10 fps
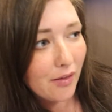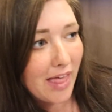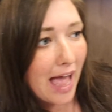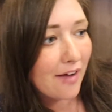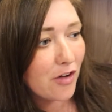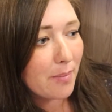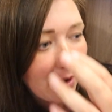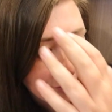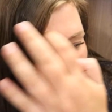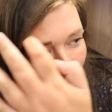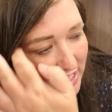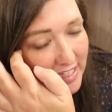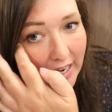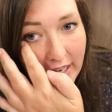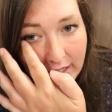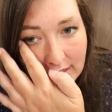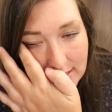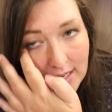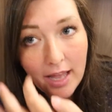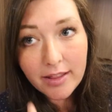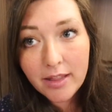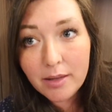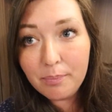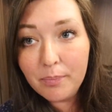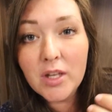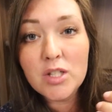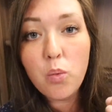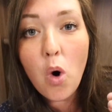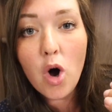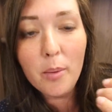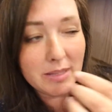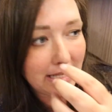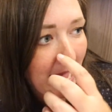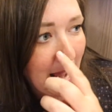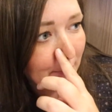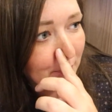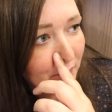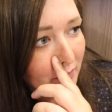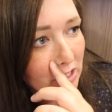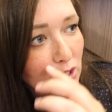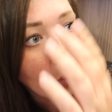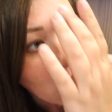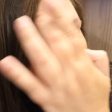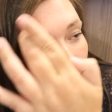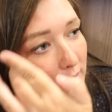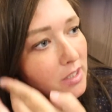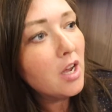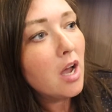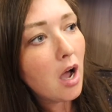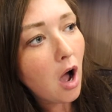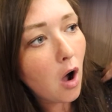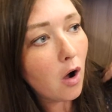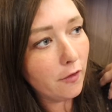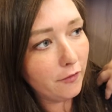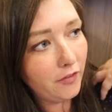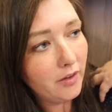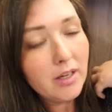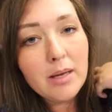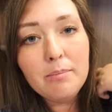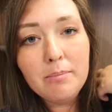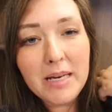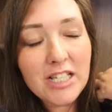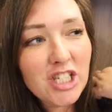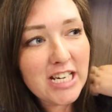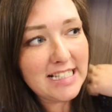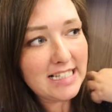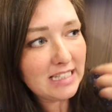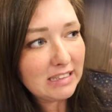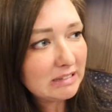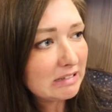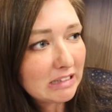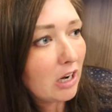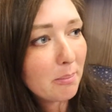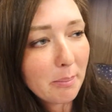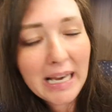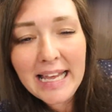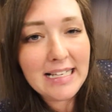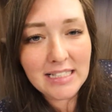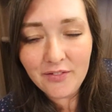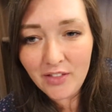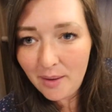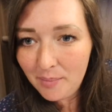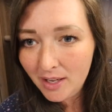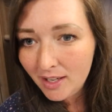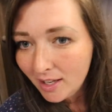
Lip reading: out there for about 3 seconds and then the swarms came. The swarms of midges. Millions of them.